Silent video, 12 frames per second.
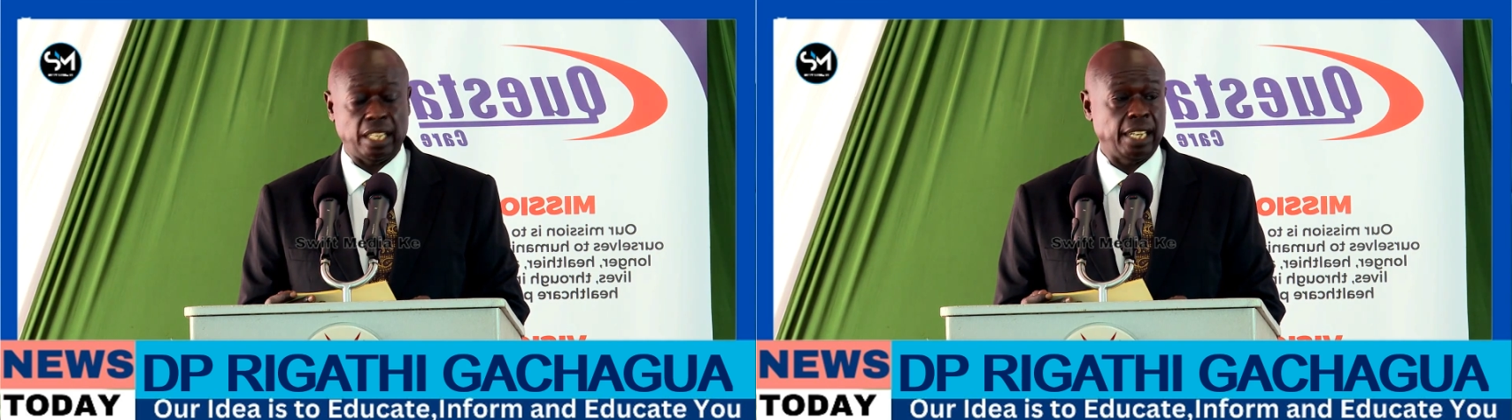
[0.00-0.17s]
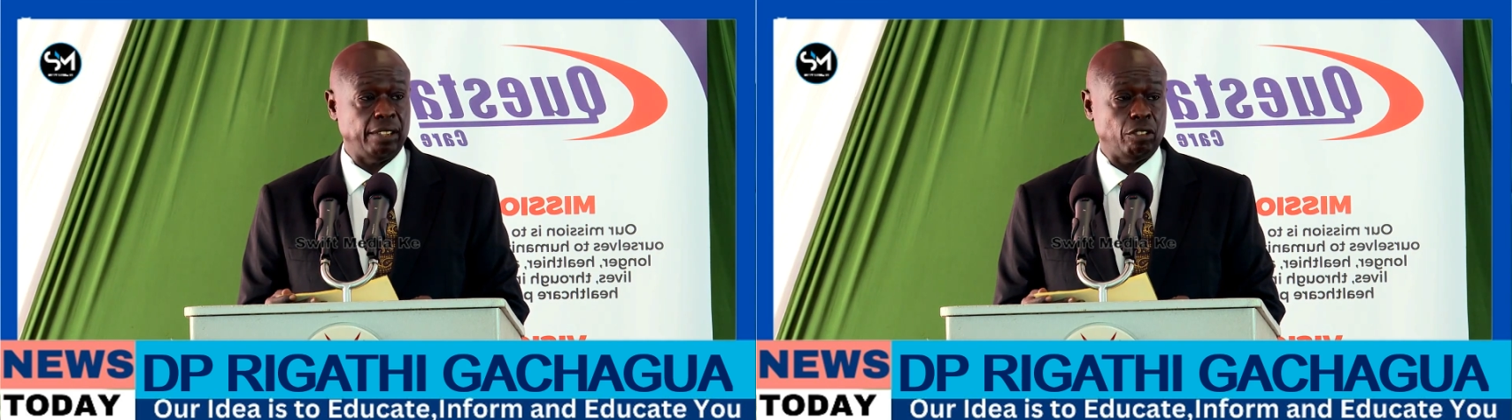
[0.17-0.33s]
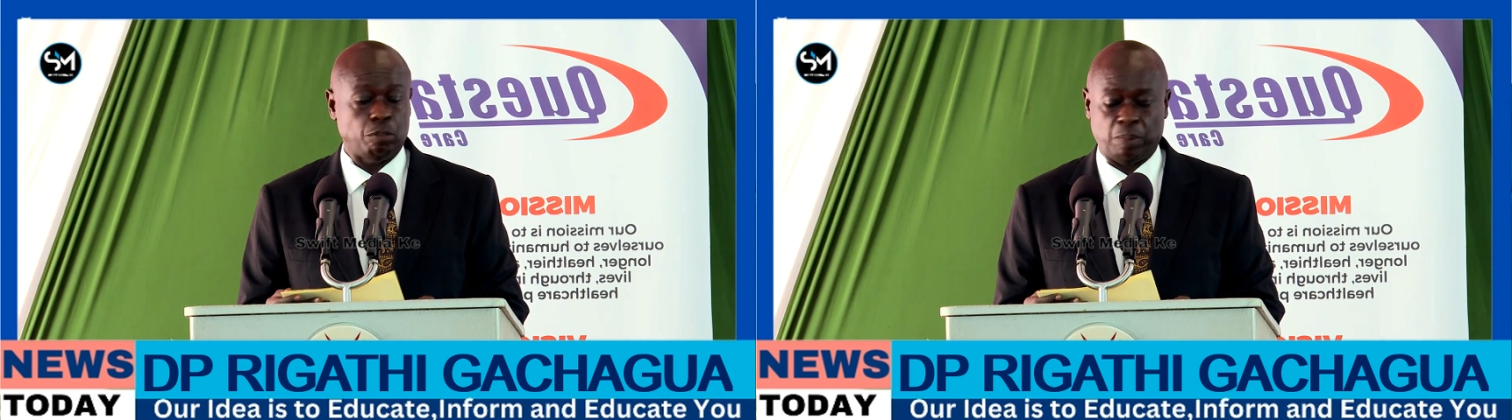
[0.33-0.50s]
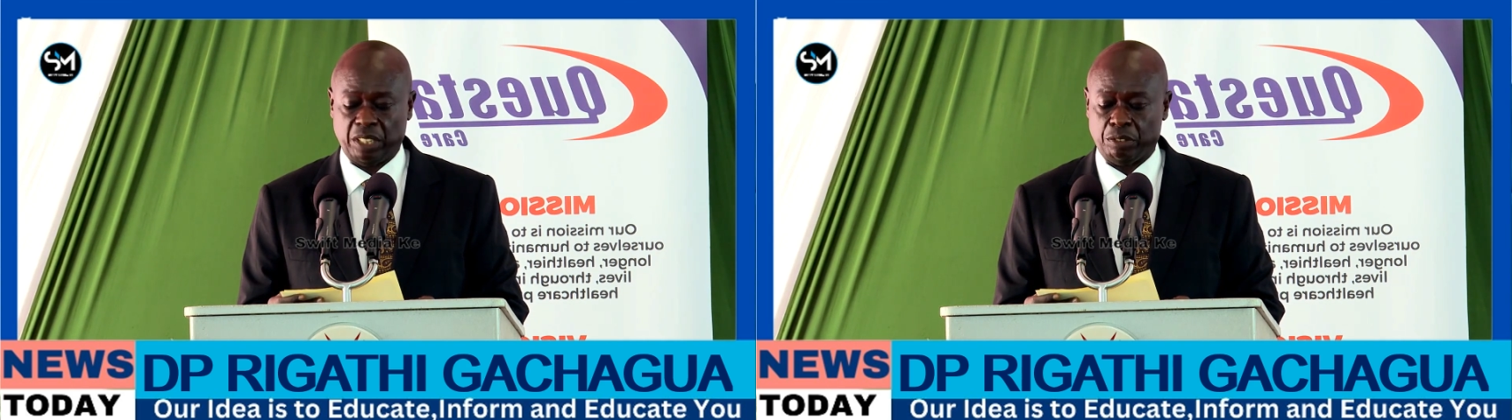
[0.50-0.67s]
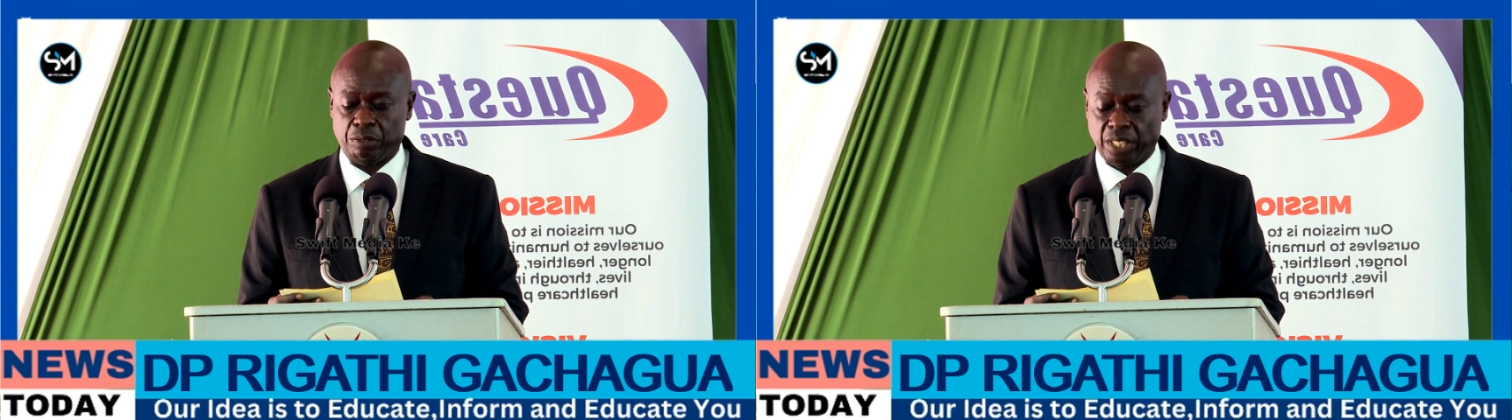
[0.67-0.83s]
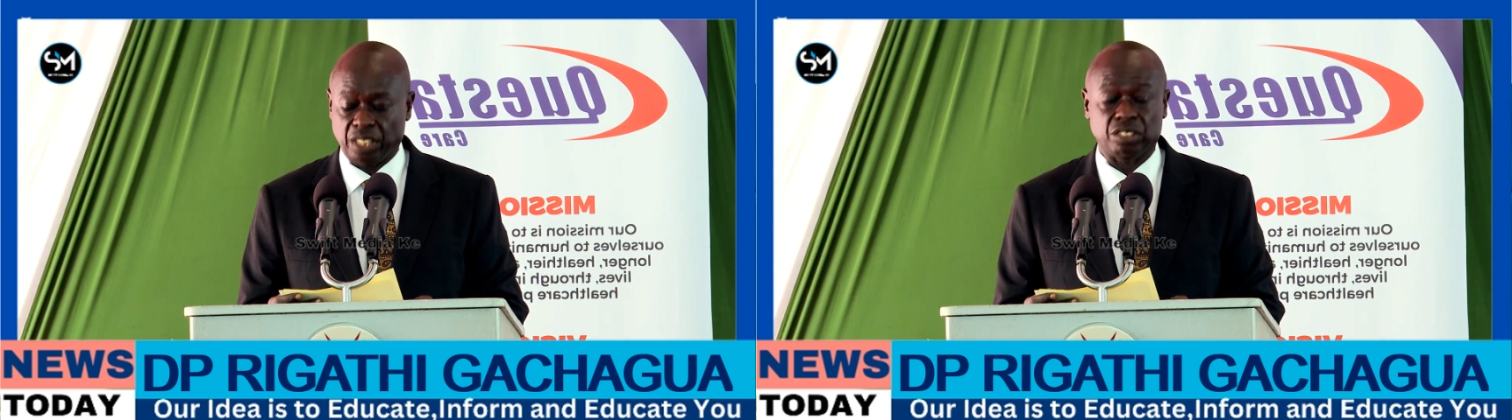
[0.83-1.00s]
are not part
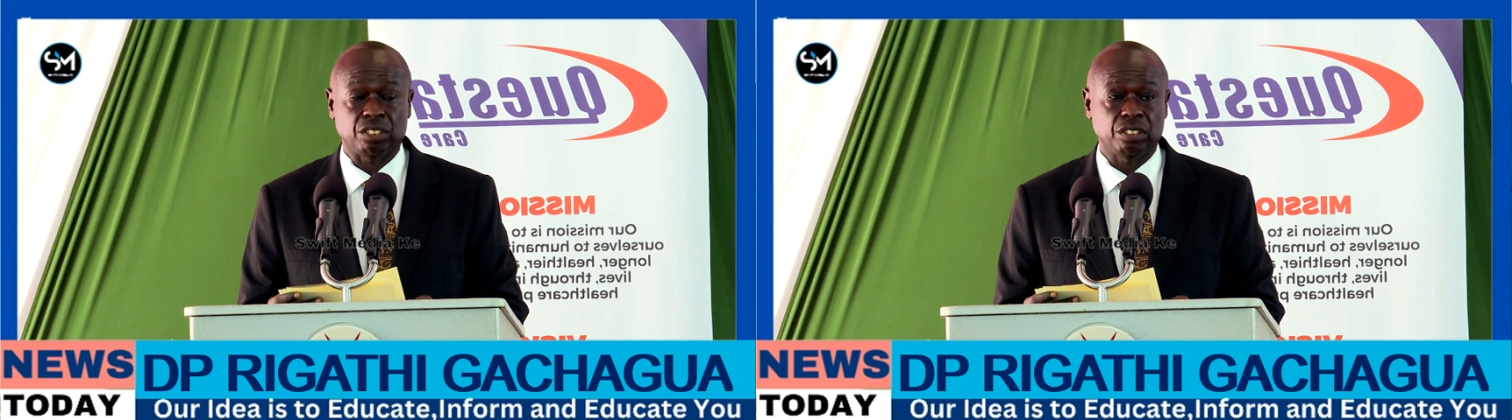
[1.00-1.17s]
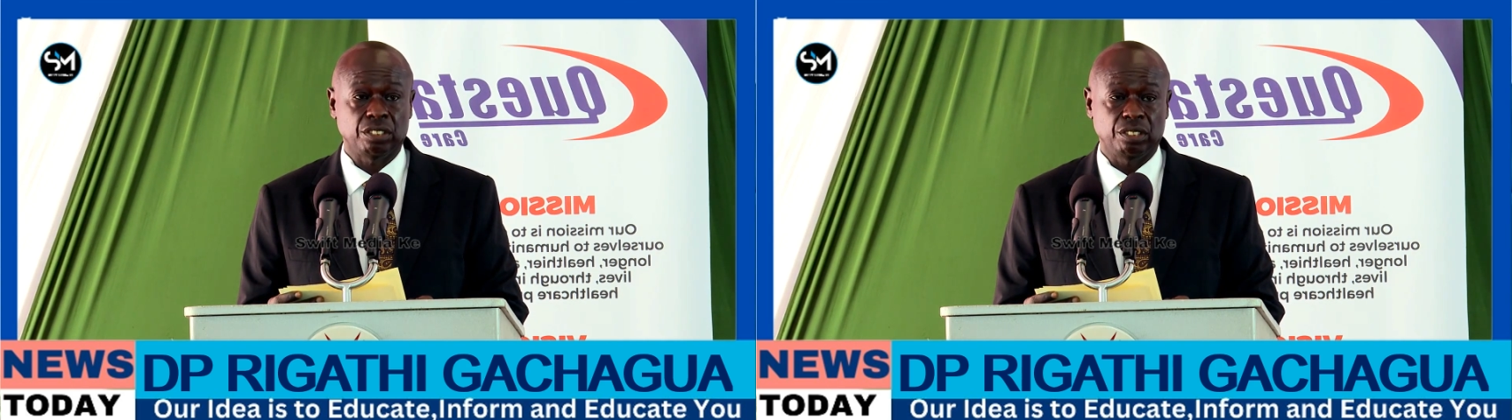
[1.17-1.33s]
of us.